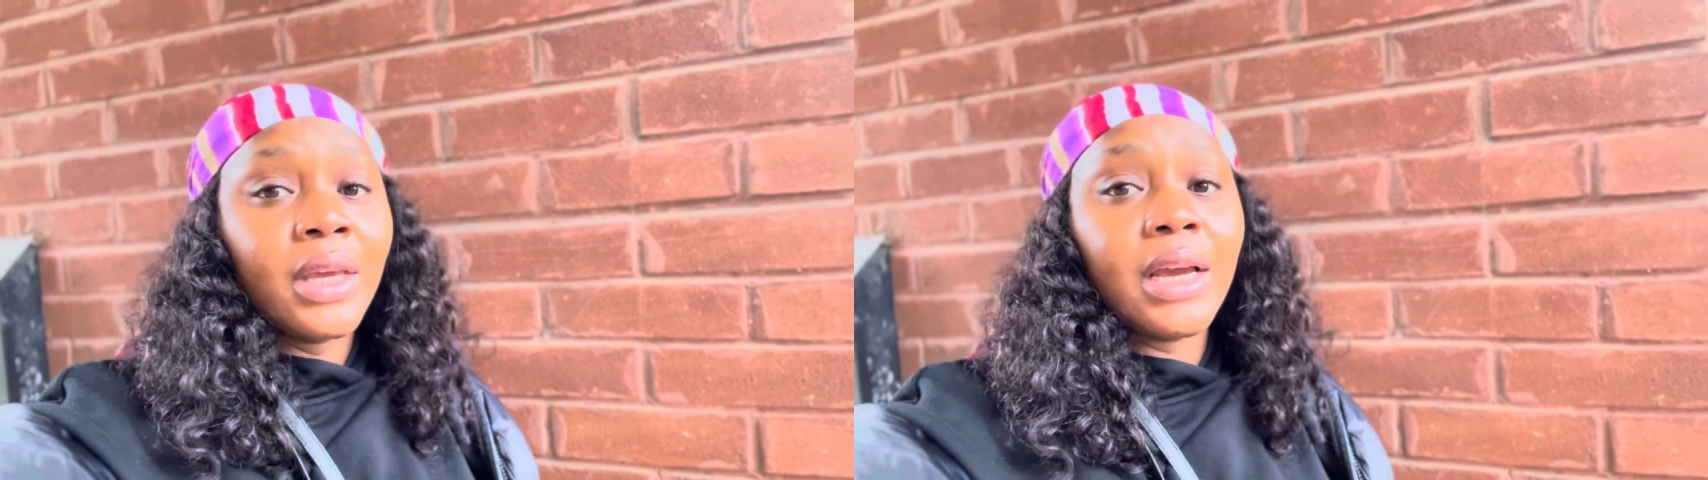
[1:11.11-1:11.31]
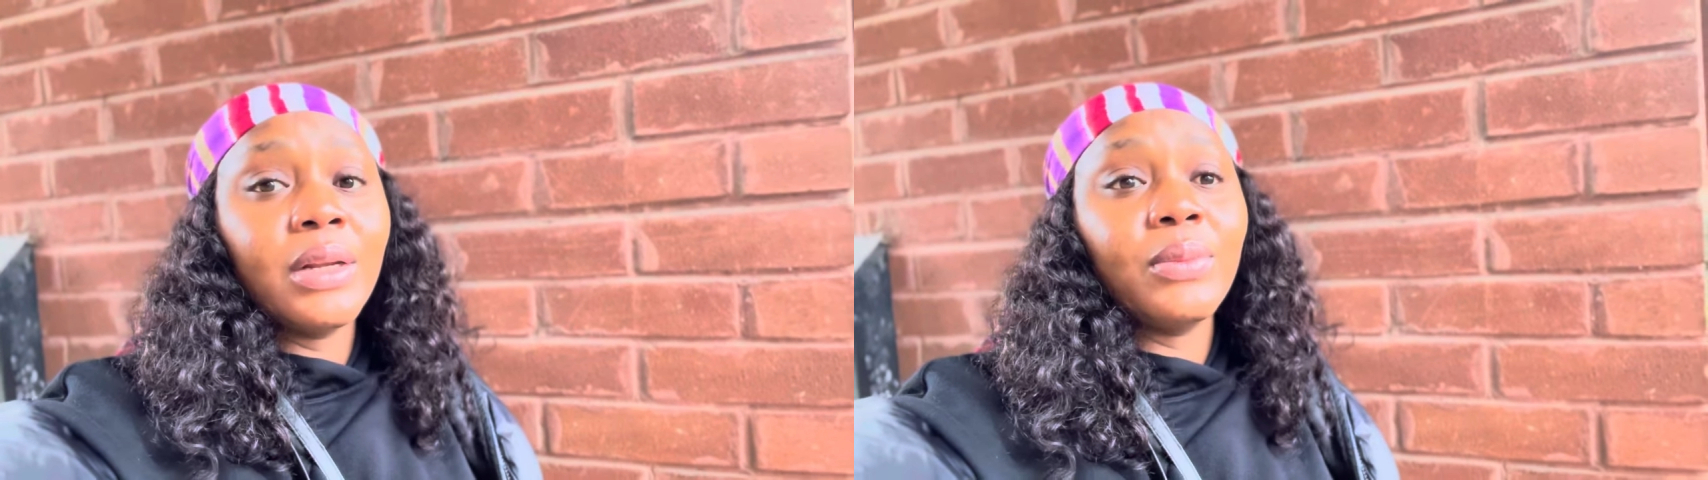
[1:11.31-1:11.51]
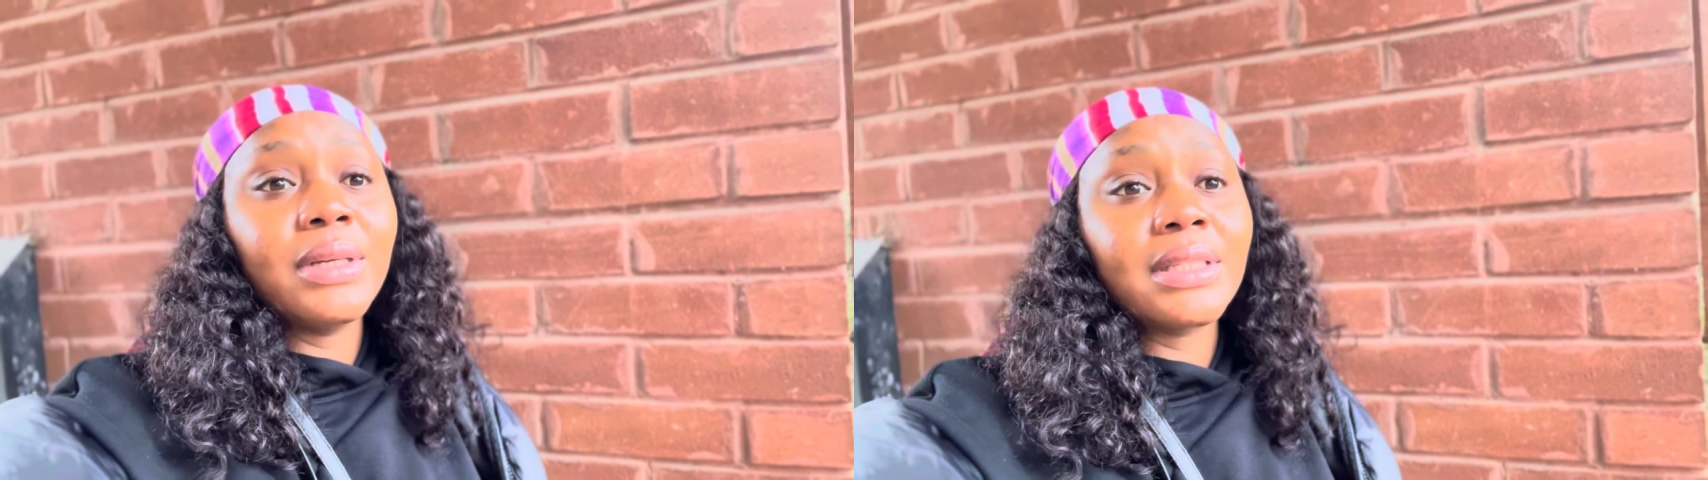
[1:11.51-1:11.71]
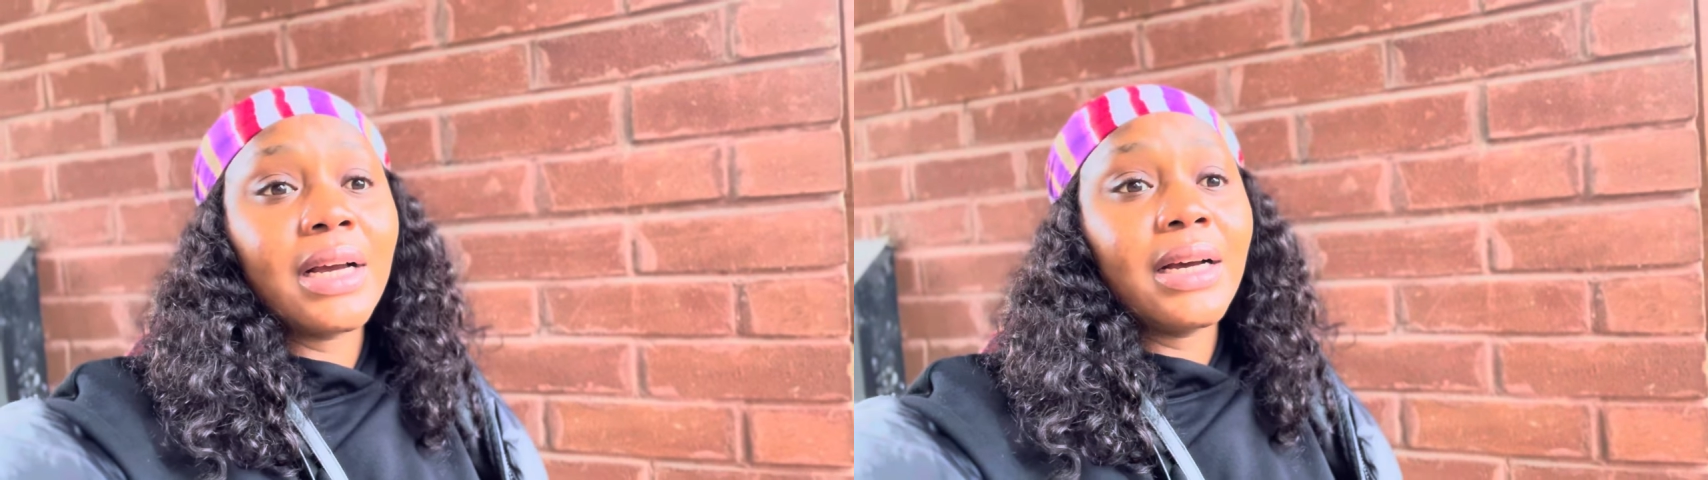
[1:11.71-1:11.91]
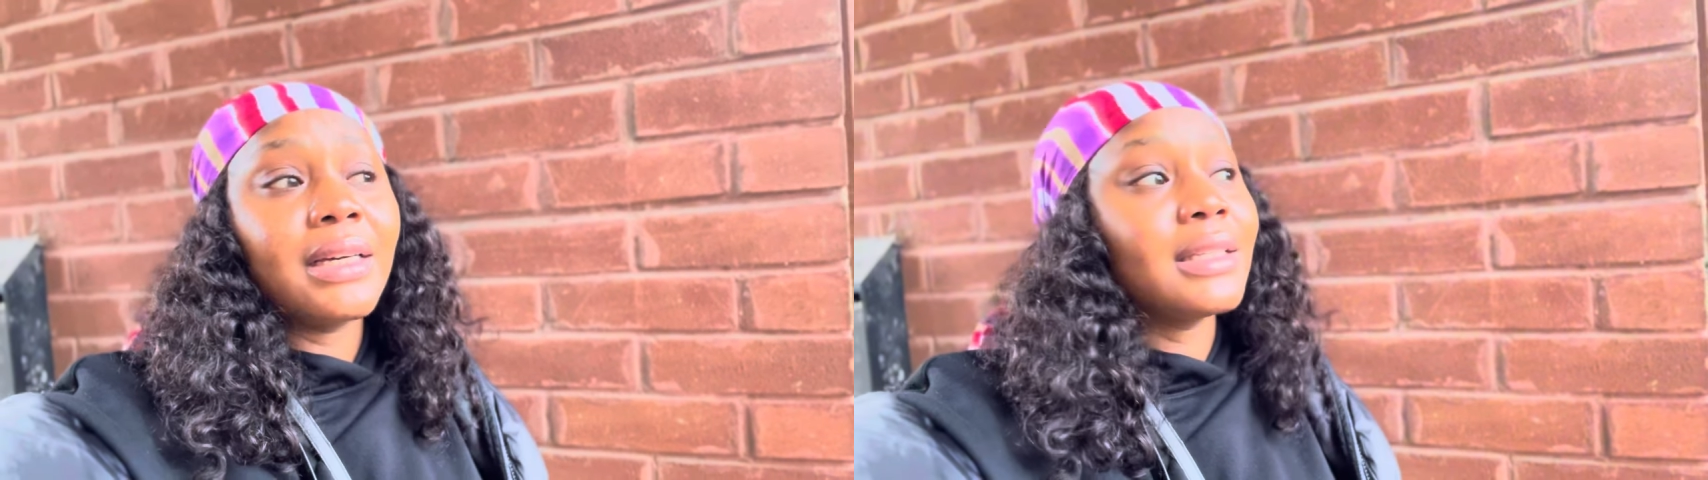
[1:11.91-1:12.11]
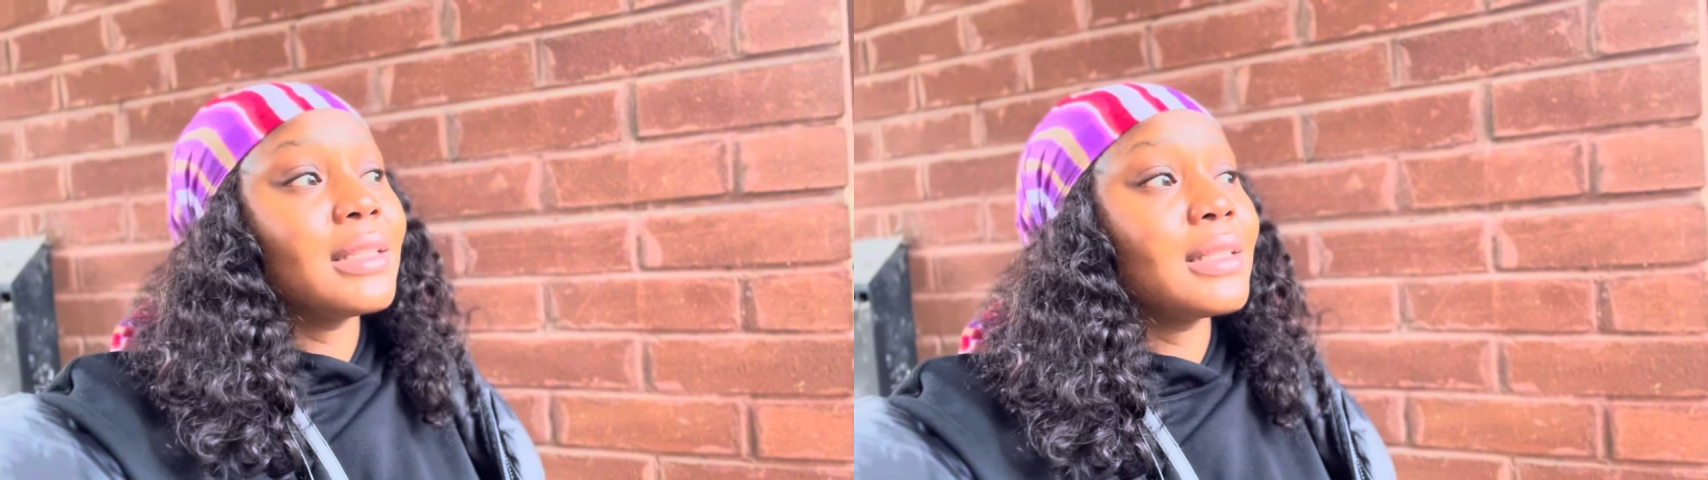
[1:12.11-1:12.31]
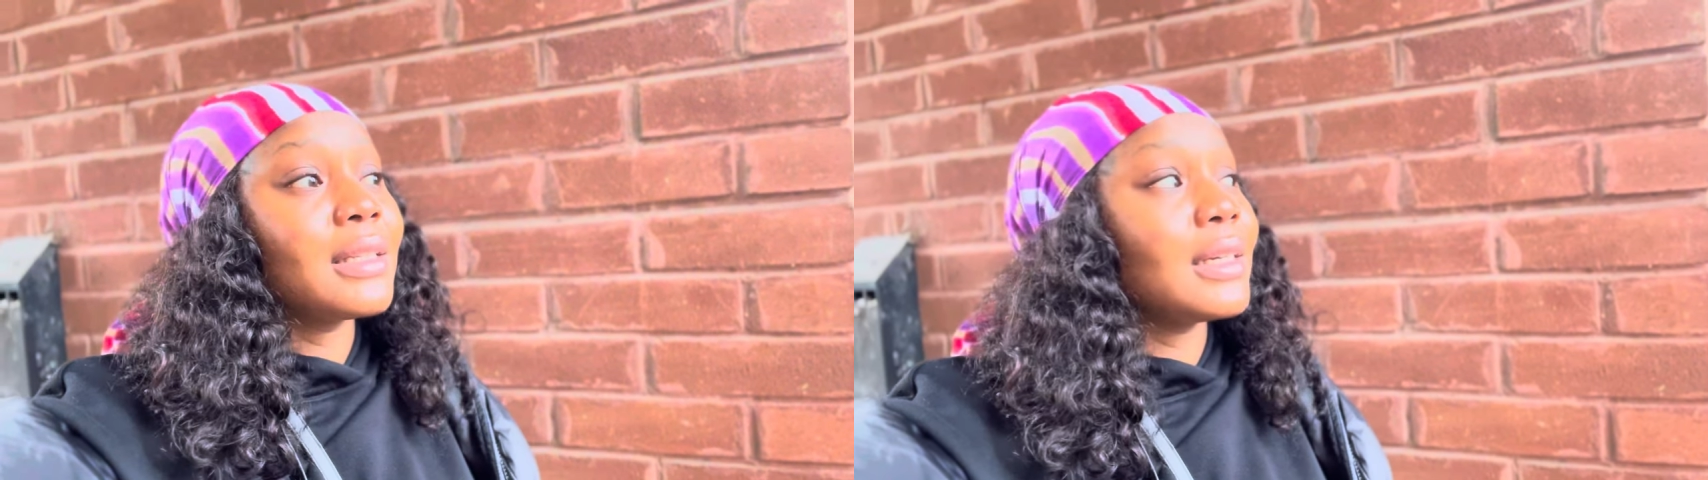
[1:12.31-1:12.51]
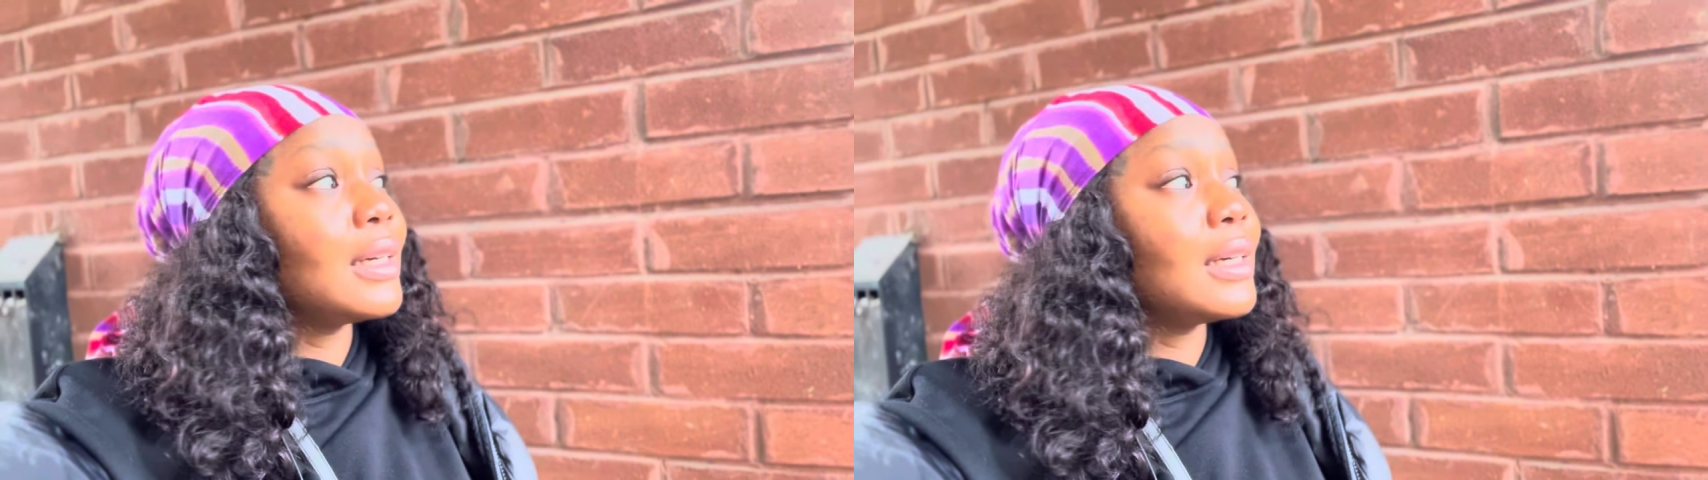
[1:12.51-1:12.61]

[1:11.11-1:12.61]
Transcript: Anyways, guys,